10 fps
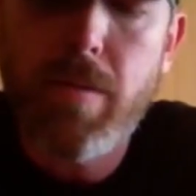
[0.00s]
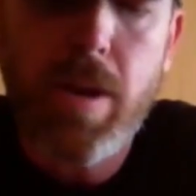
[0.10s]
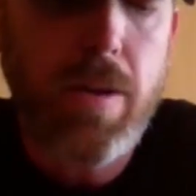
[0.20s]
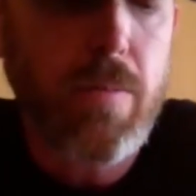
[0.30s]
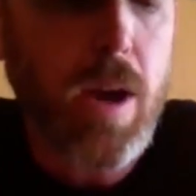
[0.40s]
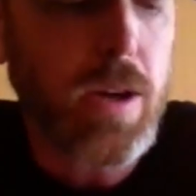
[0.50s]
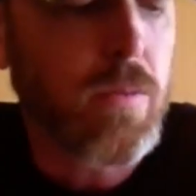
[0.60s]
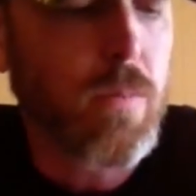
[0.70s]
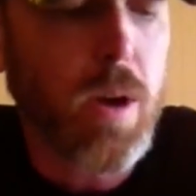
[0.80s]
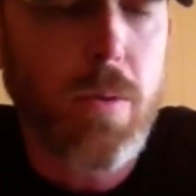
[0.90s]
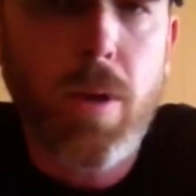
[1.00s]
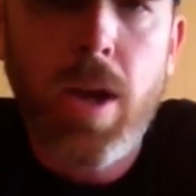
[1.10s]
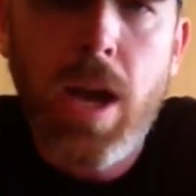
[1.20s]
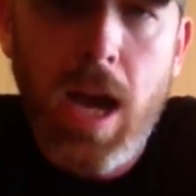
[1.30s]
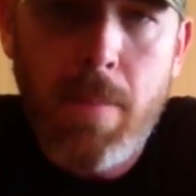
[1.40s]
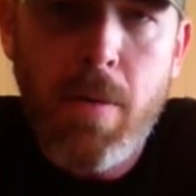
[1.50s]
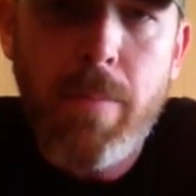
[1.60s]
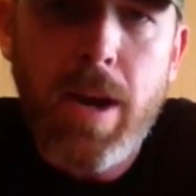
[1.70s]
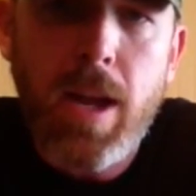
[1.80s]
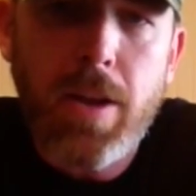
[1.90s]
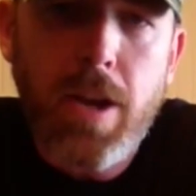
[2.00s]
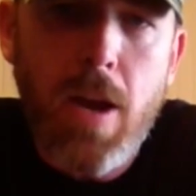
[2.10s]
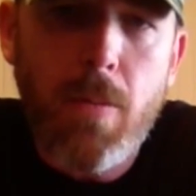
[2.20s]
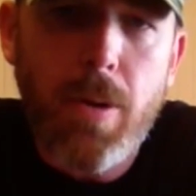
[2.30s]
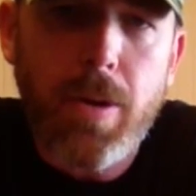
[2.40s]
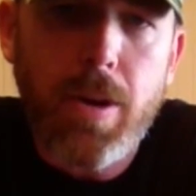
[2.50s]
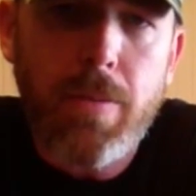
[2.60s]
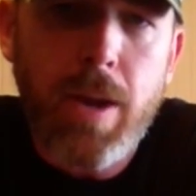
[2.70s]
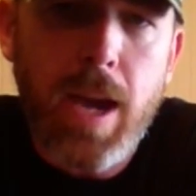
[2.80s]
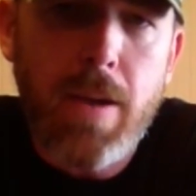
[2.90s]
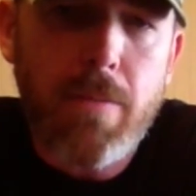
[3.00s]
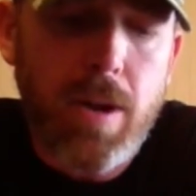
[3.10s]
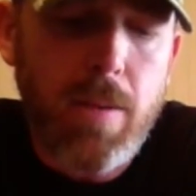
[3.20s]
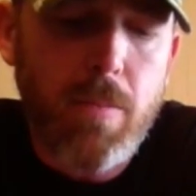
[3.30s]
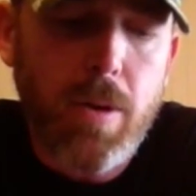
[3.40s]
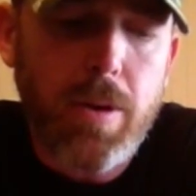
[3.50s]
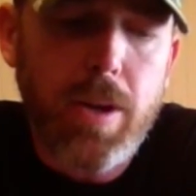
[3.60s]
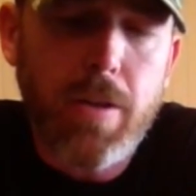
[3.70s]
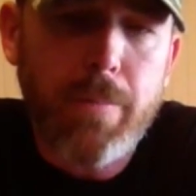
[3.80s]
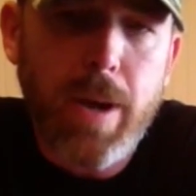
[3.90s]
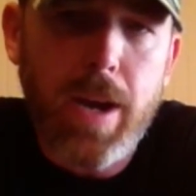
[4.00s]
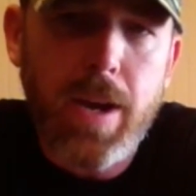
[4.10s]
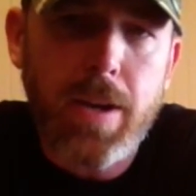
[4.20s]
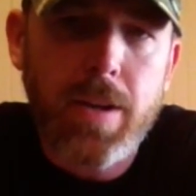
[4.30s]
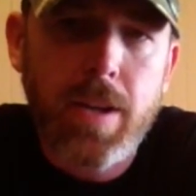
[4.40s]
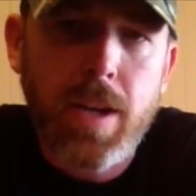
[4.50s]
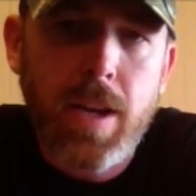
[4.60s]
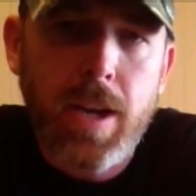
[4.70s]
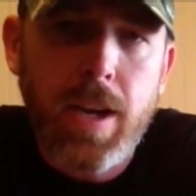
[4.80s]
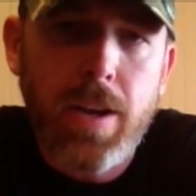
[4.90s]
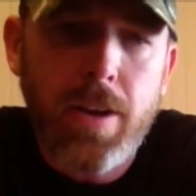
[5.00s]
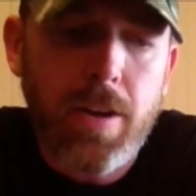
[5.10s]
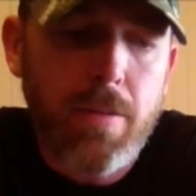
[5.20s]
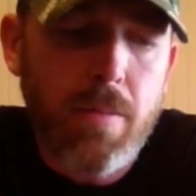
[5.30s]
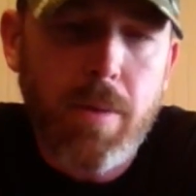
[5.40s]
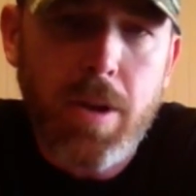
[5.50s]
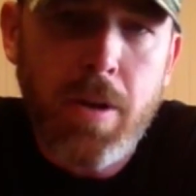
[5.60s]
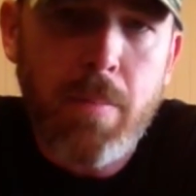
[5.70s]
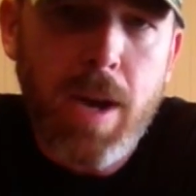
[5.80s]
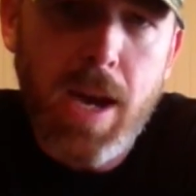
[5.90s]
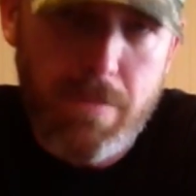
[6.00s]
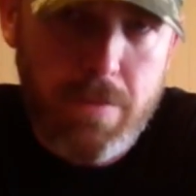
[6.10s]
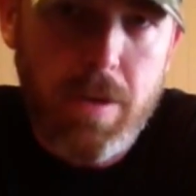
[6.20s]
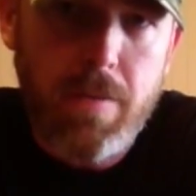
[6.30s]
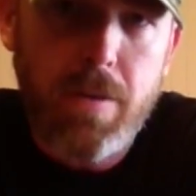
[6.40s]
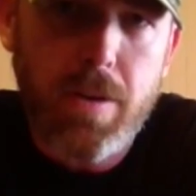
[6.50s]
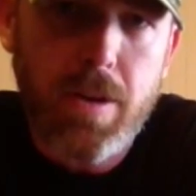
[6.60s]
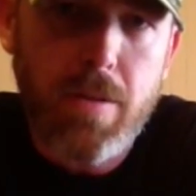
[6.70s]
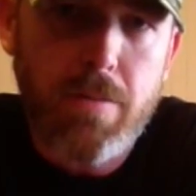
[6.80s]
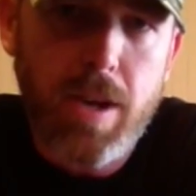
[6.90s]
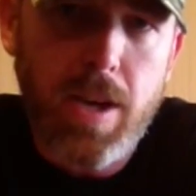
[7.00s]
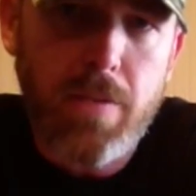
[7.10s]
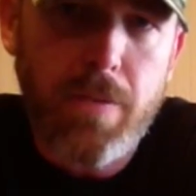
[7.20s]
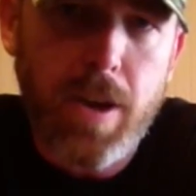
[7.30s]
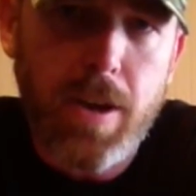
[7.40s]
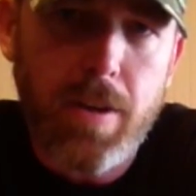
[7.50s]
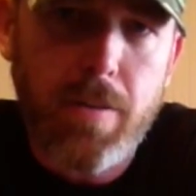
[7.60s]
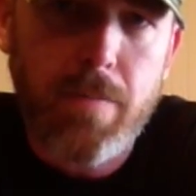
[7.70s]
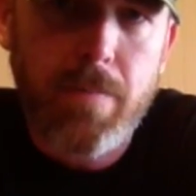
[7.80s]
ready to rock and roll. I'm gonna be letting y'all work on that while I'm working on mine, and when we come back, we'll give it a good old test fire.